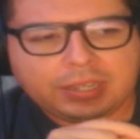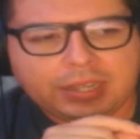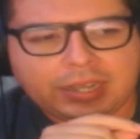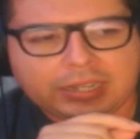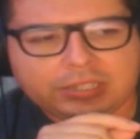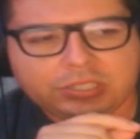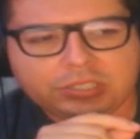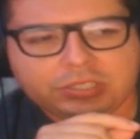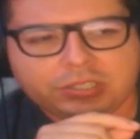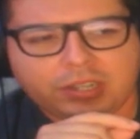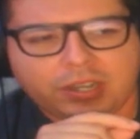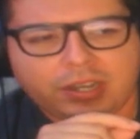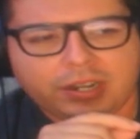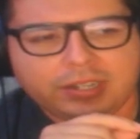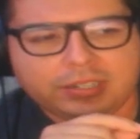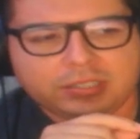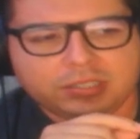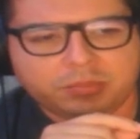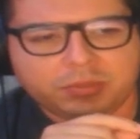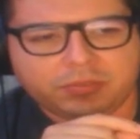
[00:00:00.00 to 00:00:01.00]
I just got
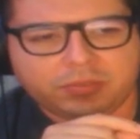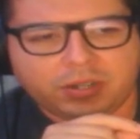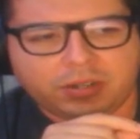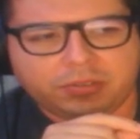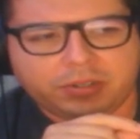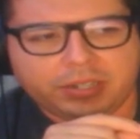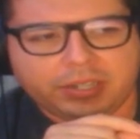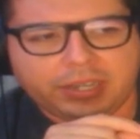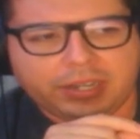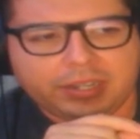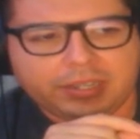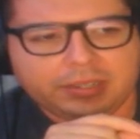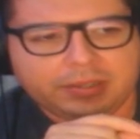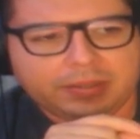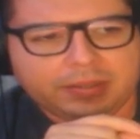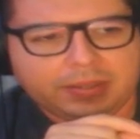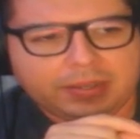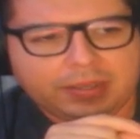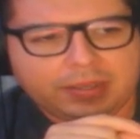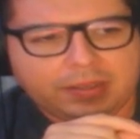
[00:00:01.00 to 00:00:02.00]
it, took me forever to get it.
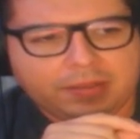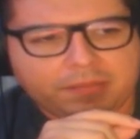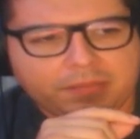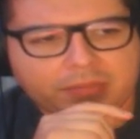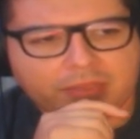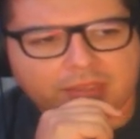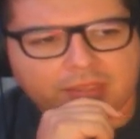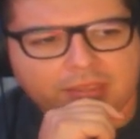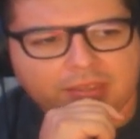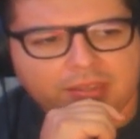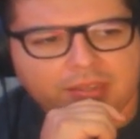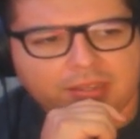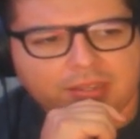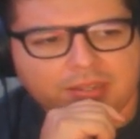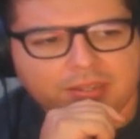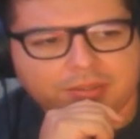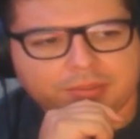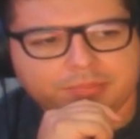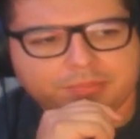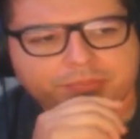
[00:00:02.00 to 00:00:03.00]

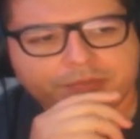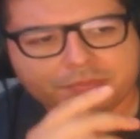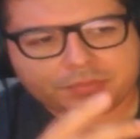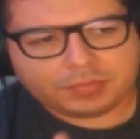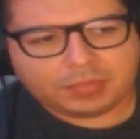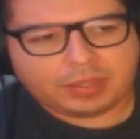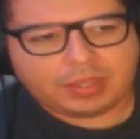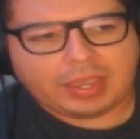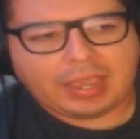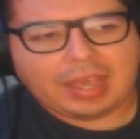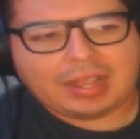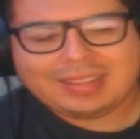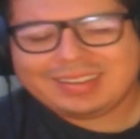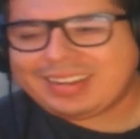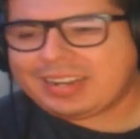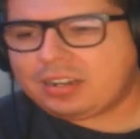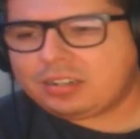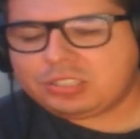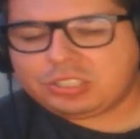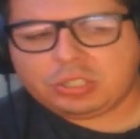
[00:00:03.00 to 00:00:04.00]
Allied
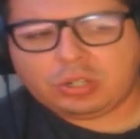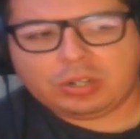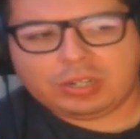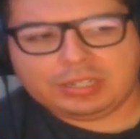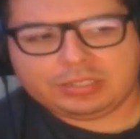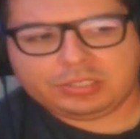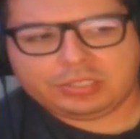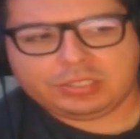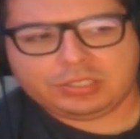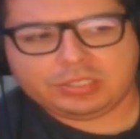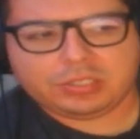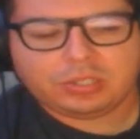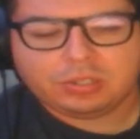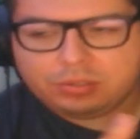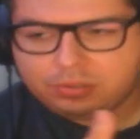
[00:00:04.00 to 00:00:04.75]
energy or hunters,